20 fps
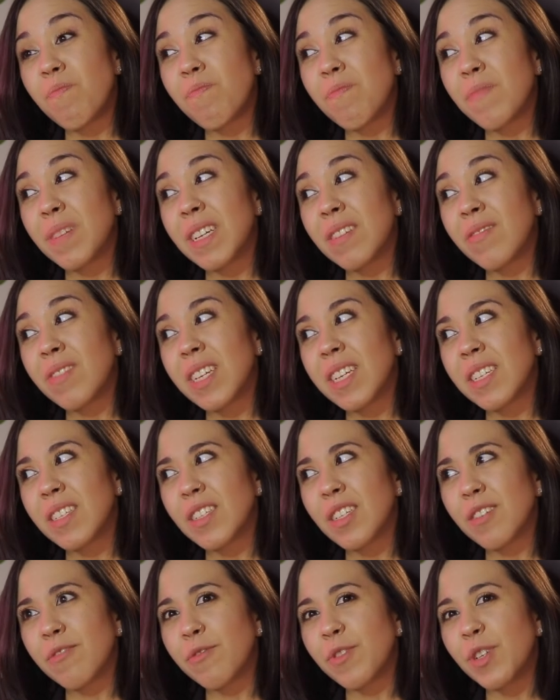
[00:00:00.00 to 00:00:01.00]
But if that's
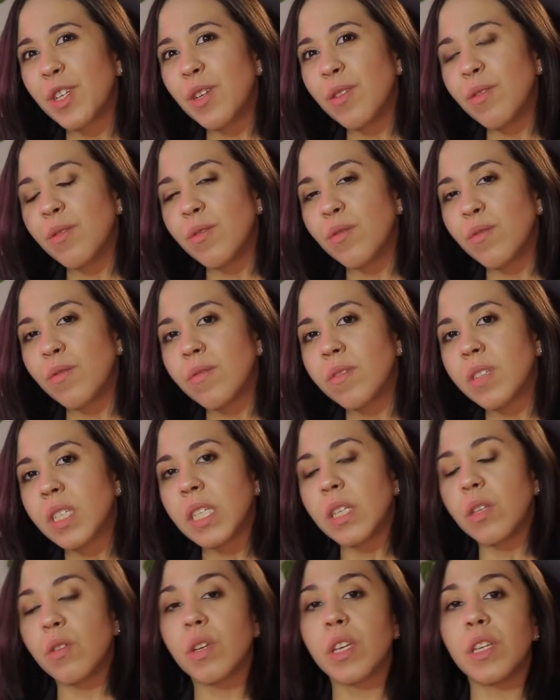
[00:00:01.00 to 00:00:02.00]
not for you,
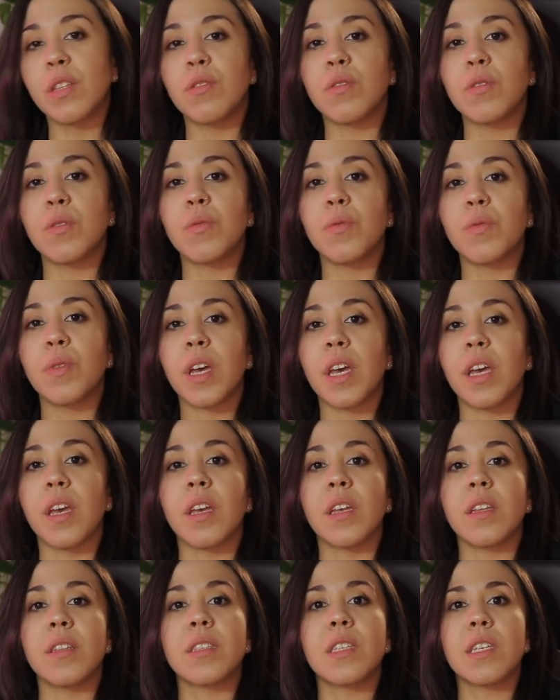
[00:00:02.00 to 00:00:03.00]
you can do
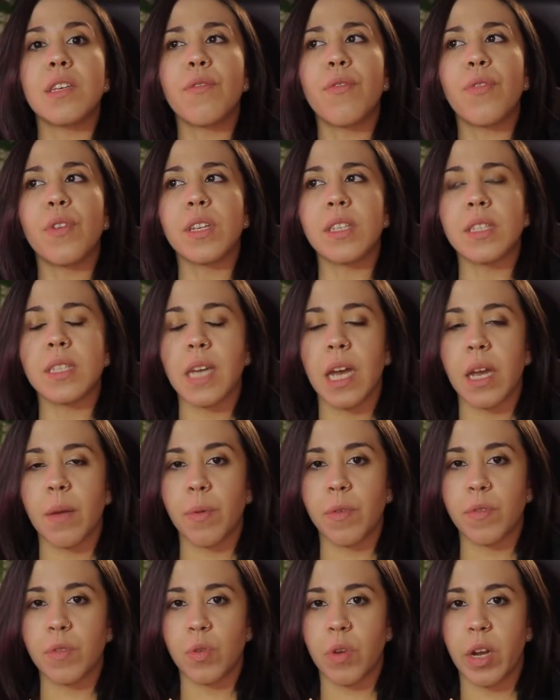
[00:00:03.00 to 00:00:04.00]
a different type
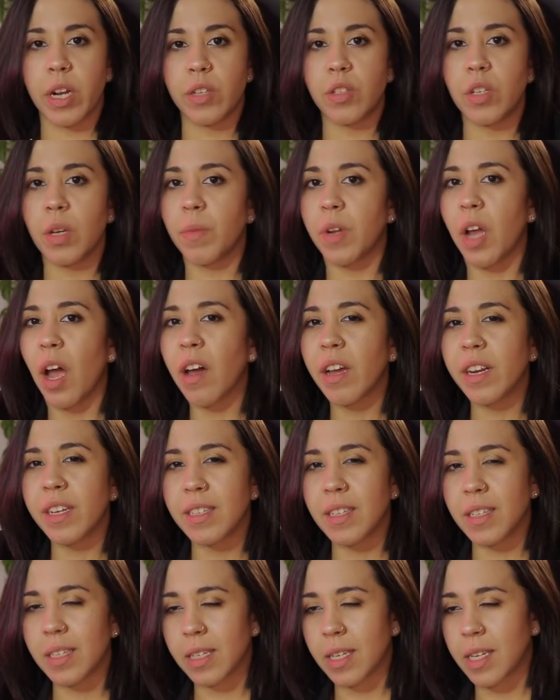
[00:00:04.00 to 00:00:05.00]
of strategy. I'm not going to
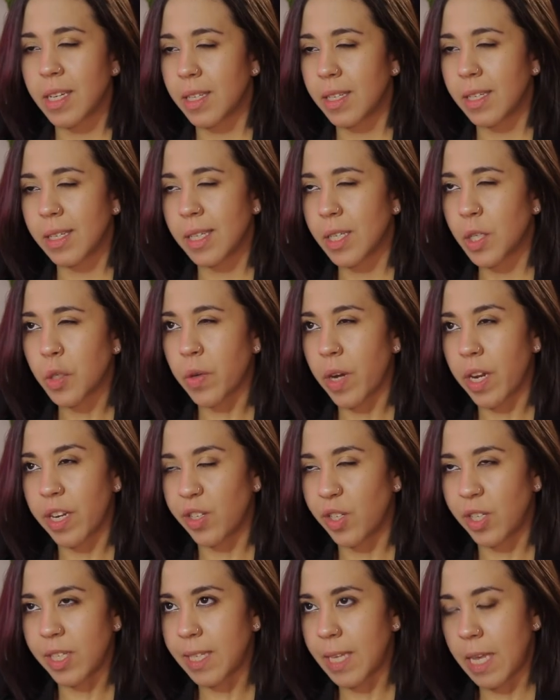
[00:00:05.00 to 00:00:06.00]
discuss the
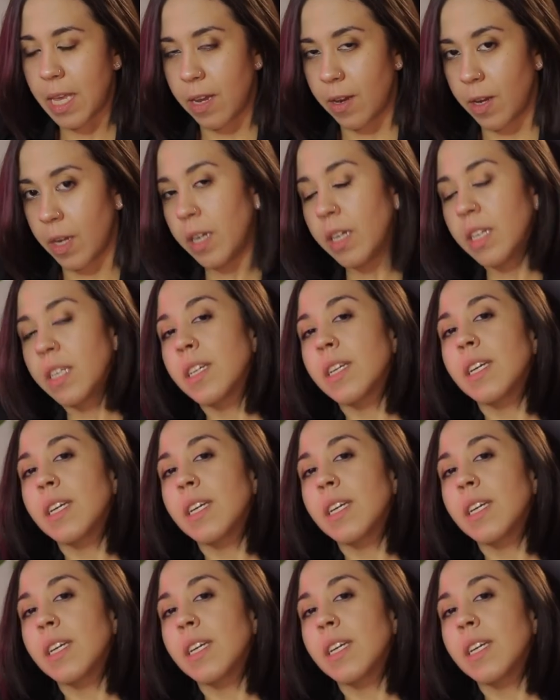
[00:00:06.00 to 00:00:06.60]
strategies here.